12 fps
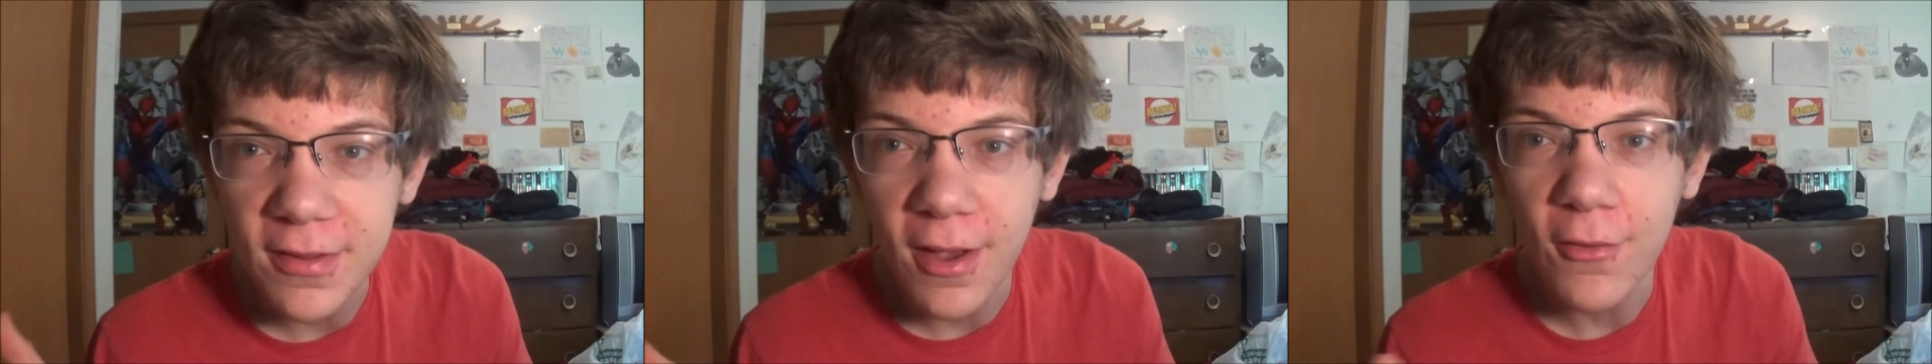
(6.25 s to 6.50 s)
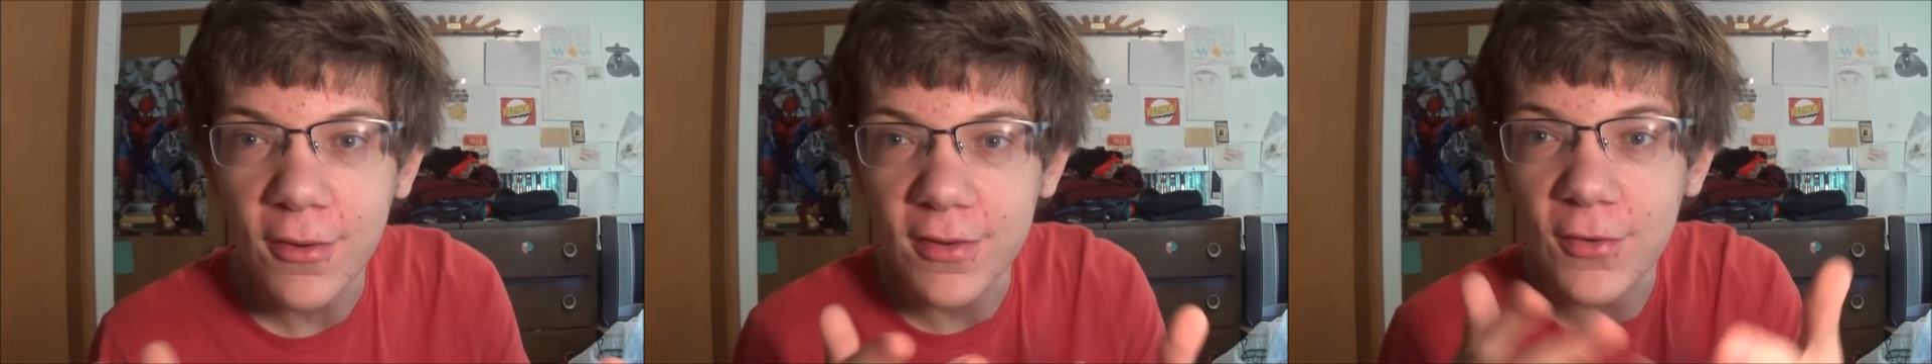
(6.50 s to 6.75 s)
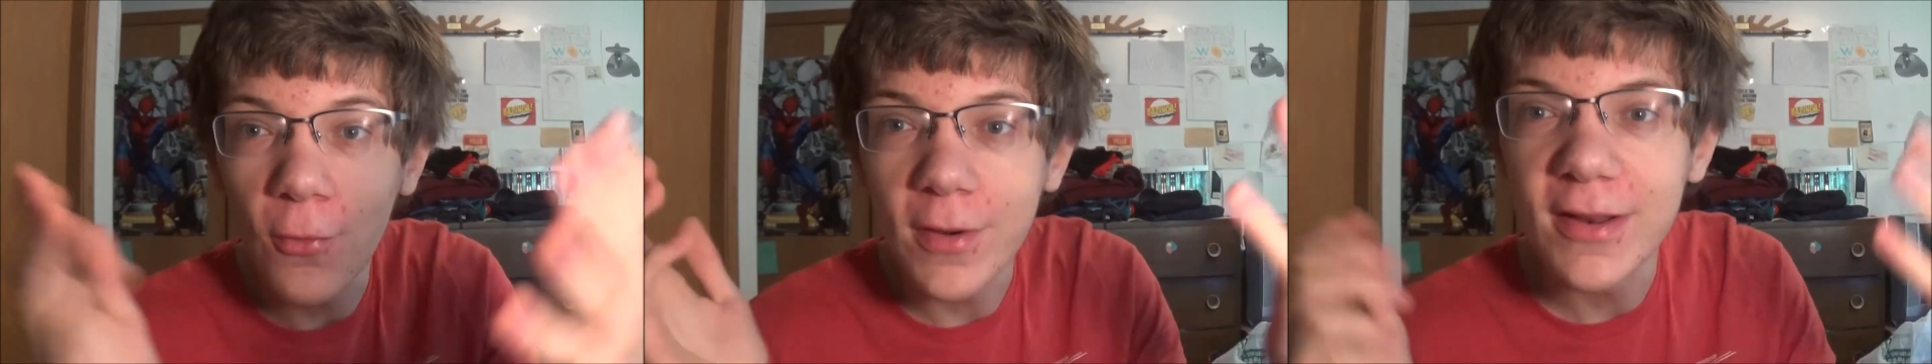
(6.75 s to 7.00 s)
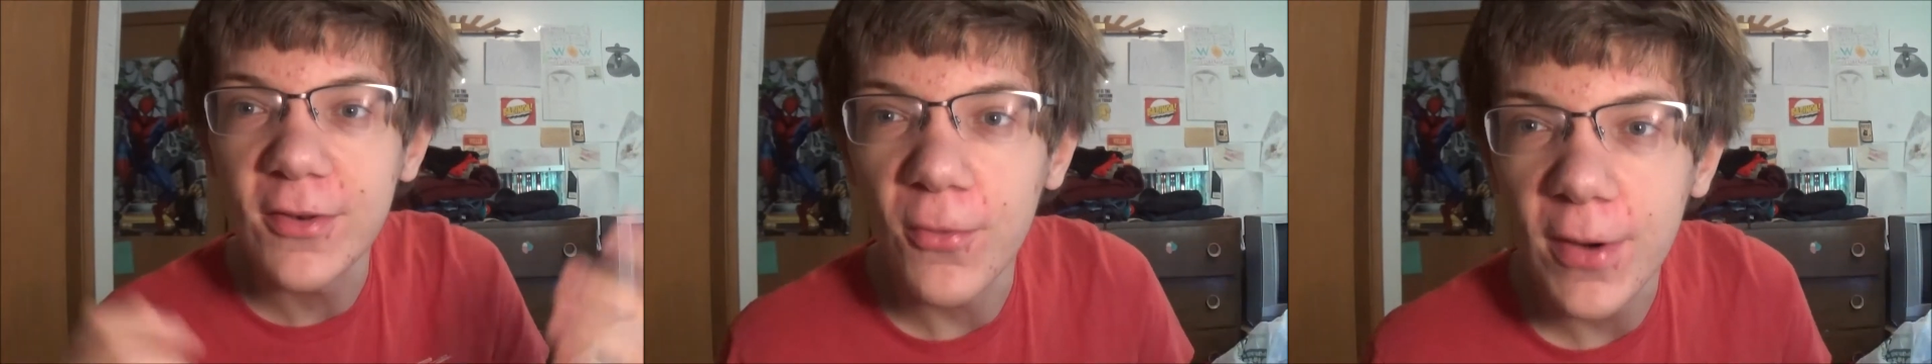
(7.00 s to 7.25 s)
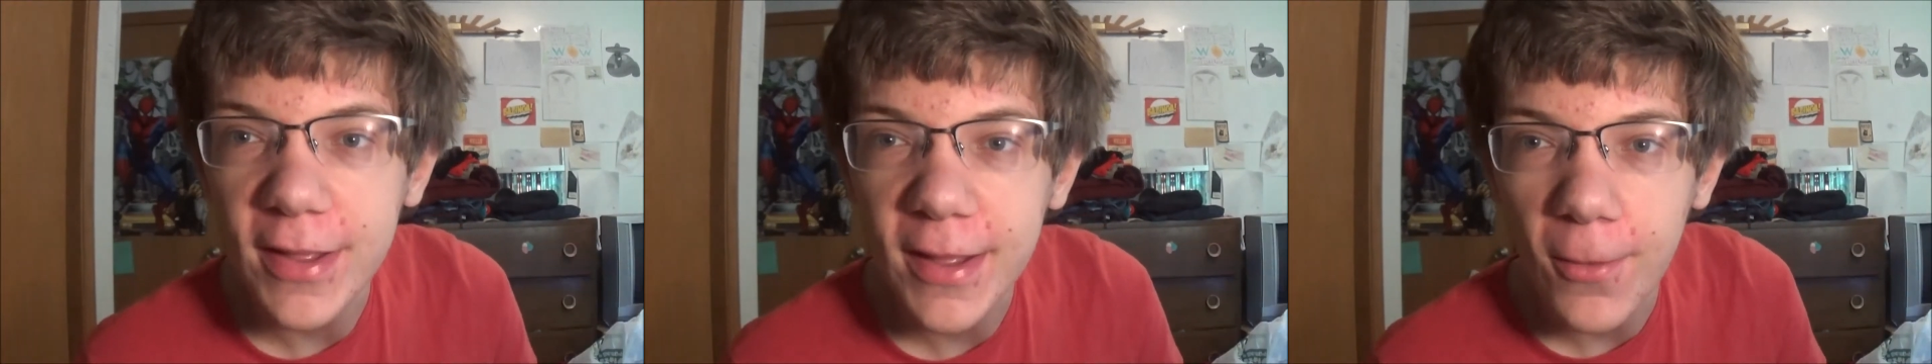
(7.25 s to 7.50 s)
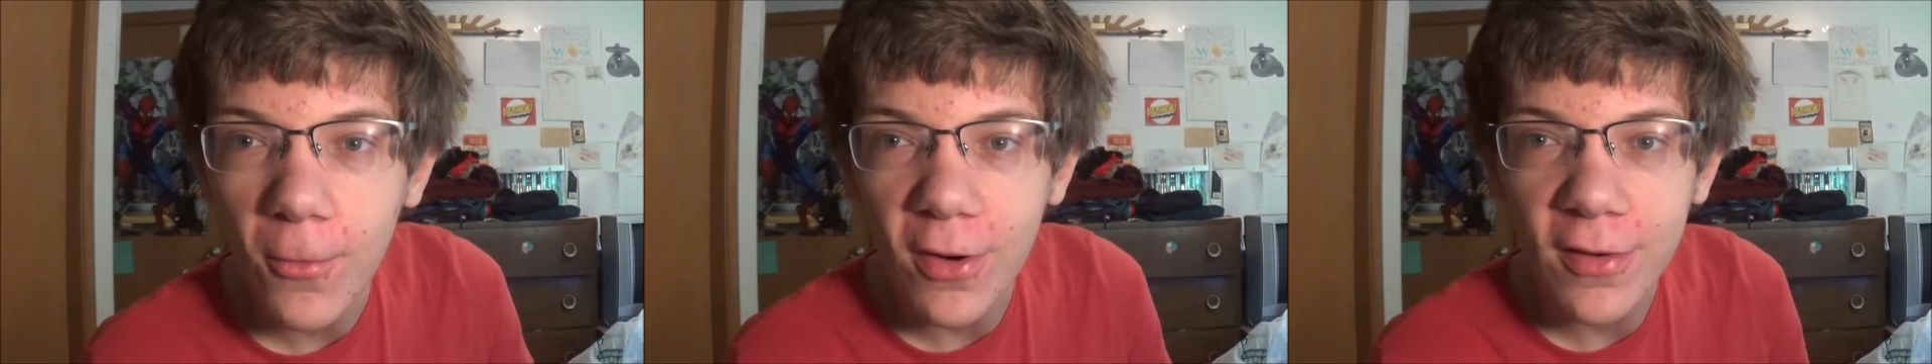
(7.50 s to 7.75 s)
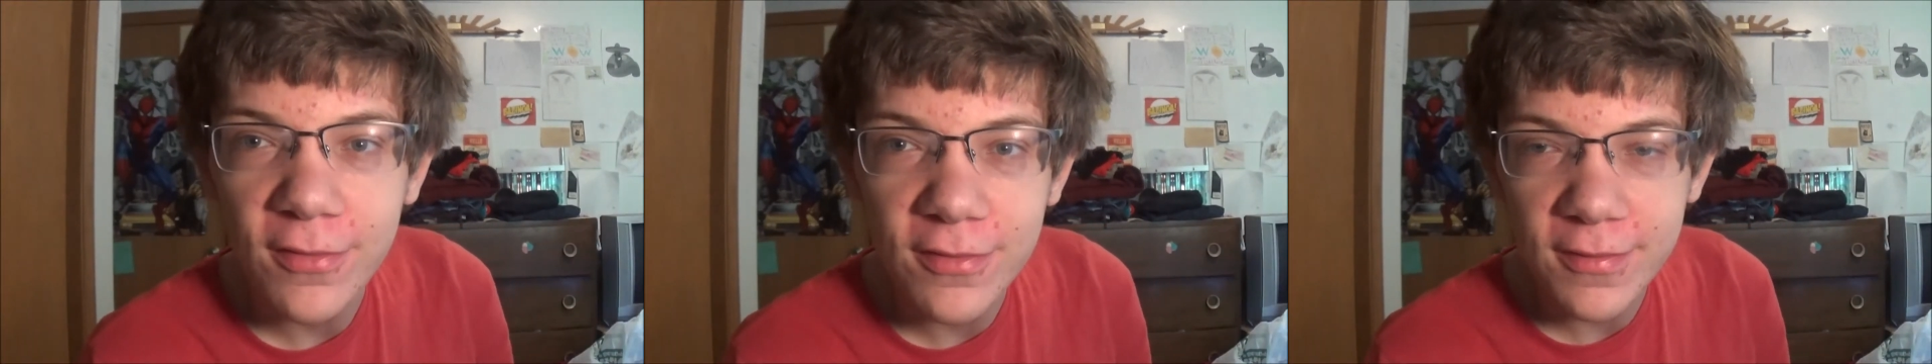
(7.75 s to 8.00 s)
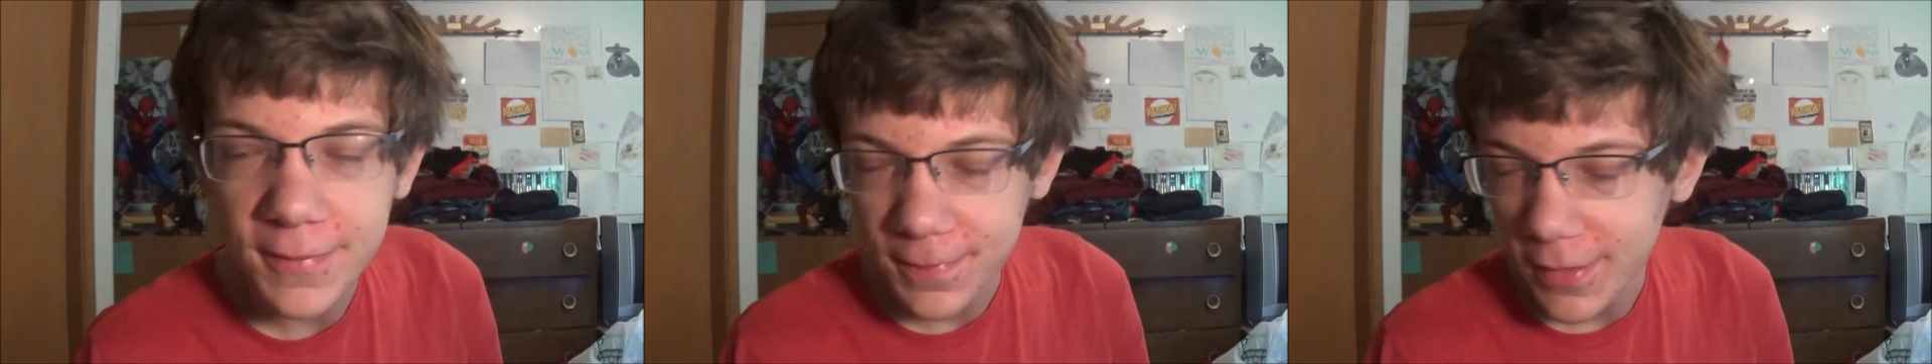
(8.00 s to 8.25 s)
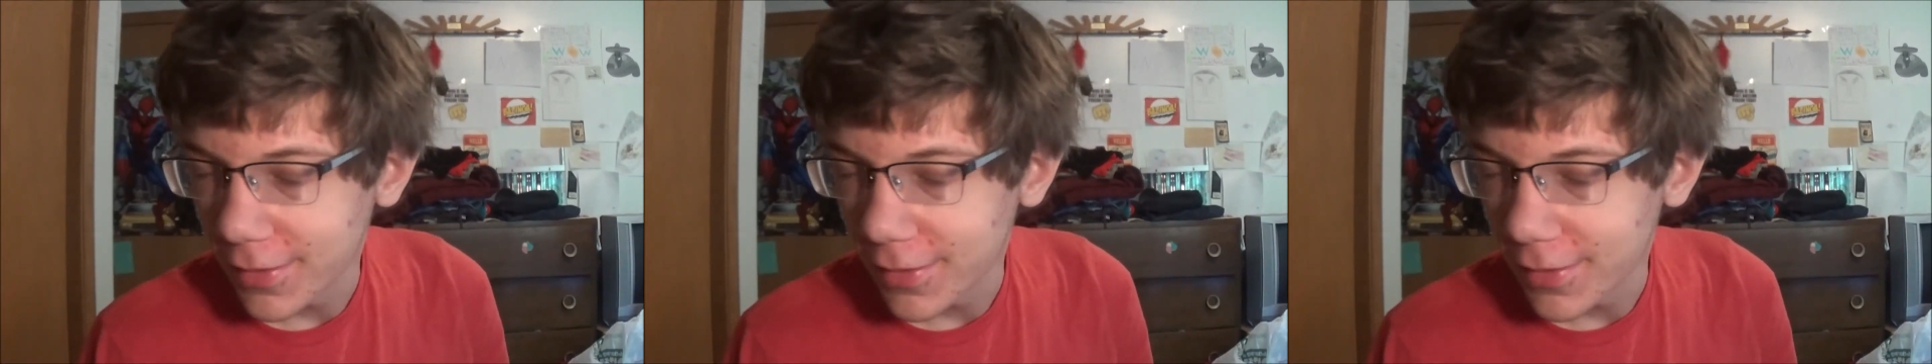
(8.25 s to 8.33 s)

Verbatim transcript: How could 2020 get worse?